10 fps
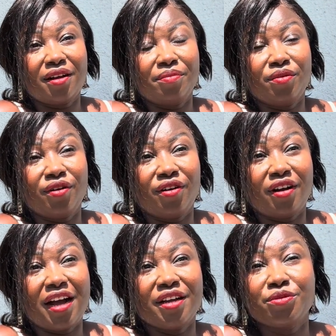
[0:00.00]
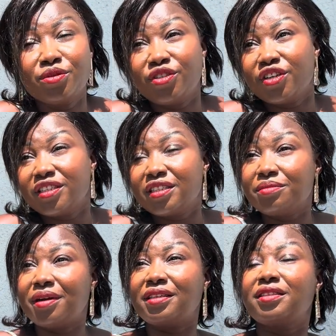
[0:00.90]
But I would just see
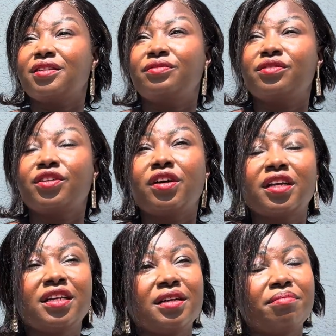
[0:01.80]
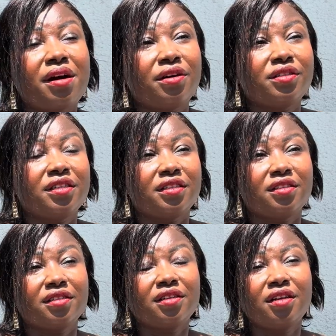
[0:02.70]
myself talking about
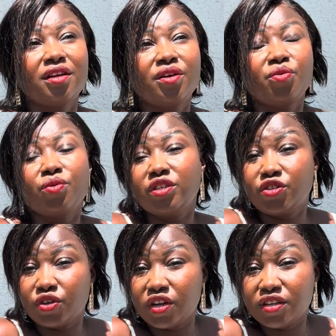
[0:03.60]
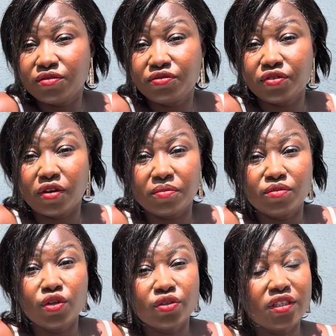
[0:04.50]
it, withdrawing from,
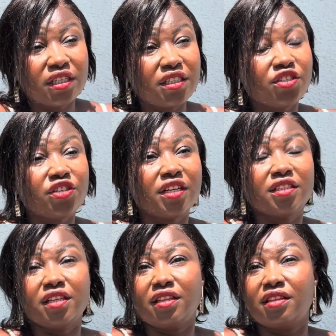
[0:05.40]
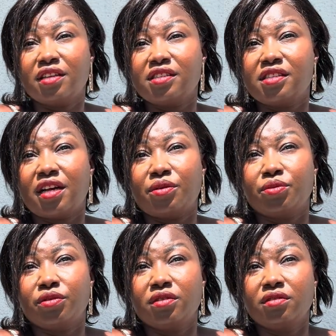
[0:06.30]
losing interest in things that
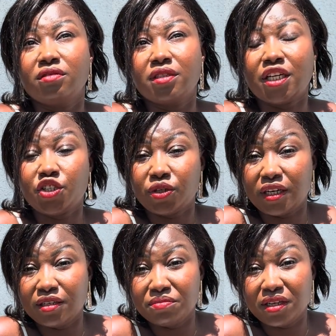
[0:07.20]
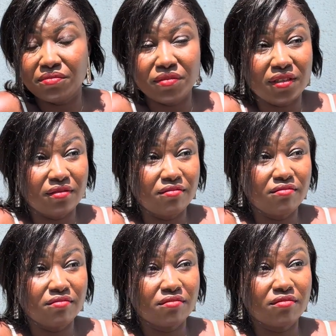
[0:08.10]
would naturally make me
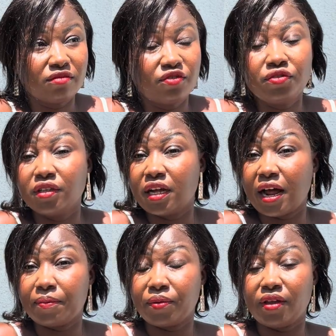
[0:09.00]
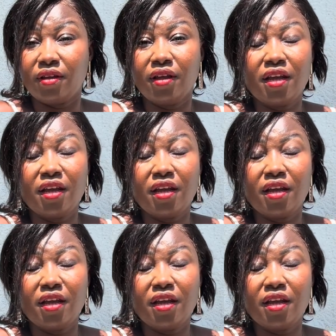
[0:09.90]
feel happy.